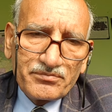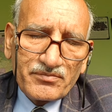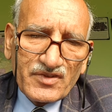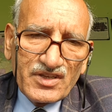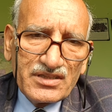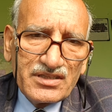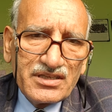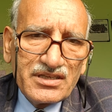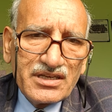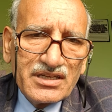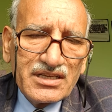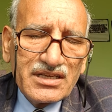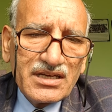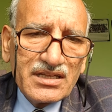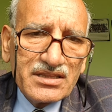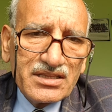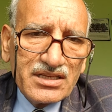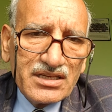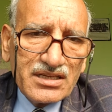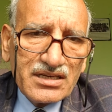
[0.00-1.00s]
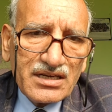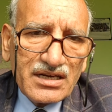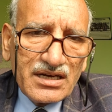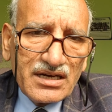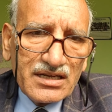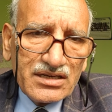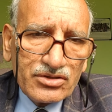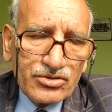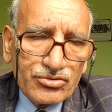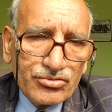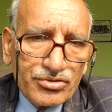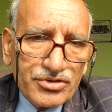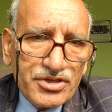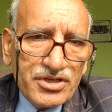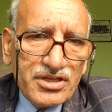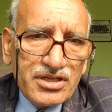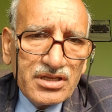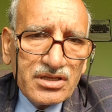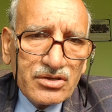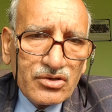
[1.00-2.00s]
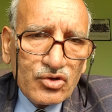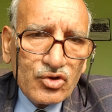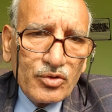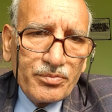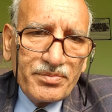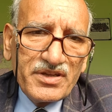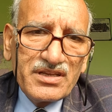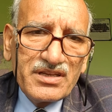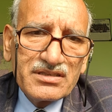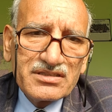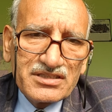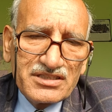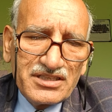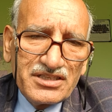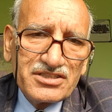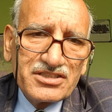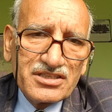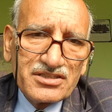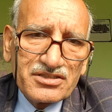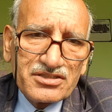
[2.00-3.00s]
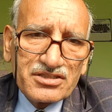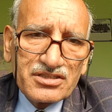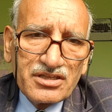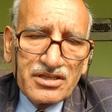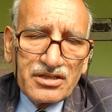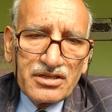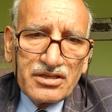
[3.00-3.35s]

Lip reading: In India, there are 3 cropping seasons.